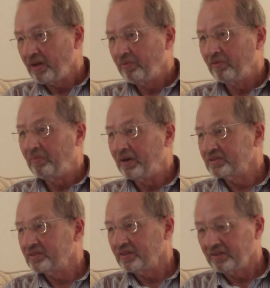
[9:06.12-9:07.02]
couple of
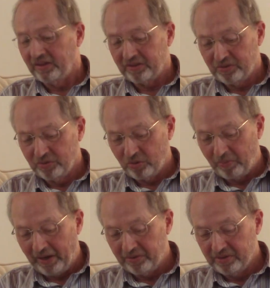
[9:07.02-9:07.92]
mugs that I'd like to talk
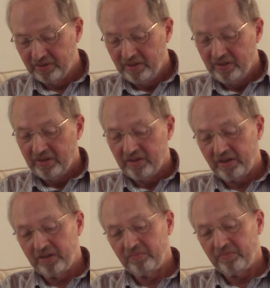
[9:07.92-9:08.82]
about.
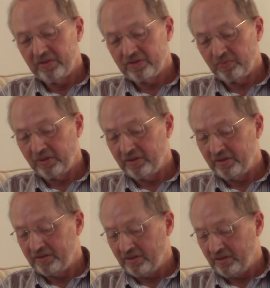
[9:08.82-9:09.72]
This one
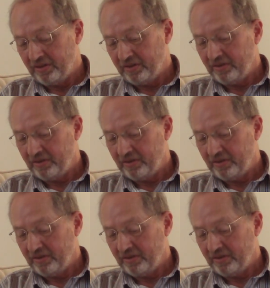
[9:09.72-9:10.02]
is a